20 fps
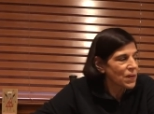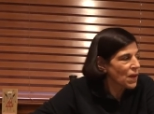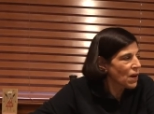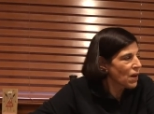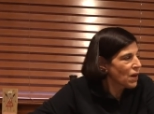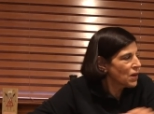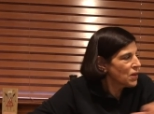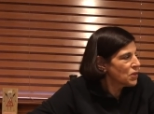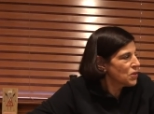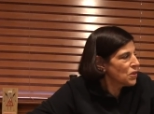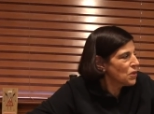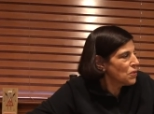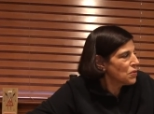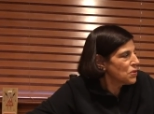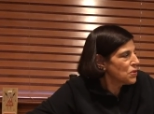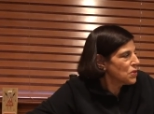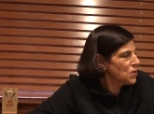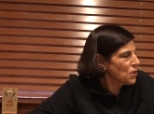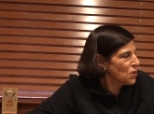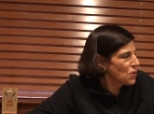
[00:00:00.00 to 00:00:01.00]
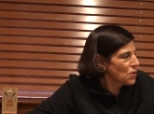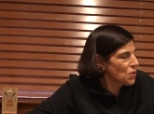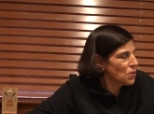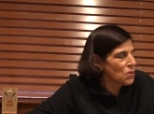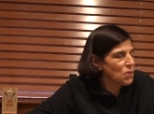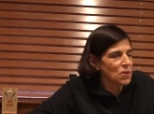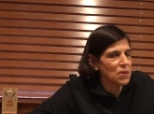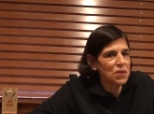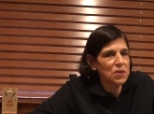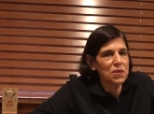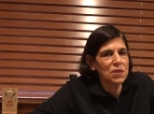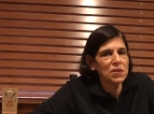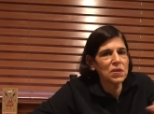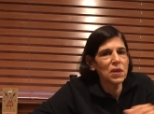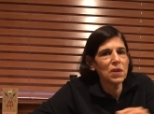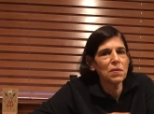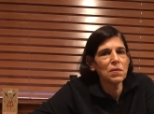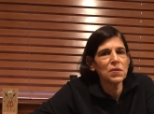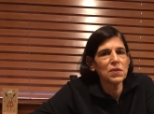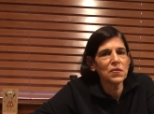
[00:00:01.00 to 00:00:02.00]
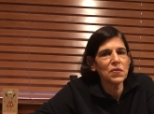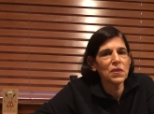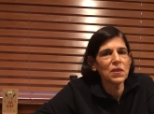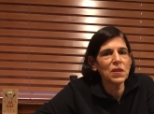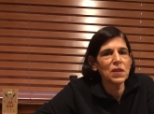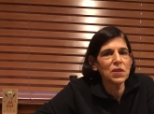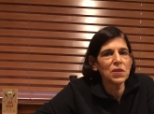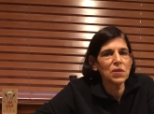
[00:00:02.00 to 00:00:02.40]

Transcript: I chose turquoise because I always feel like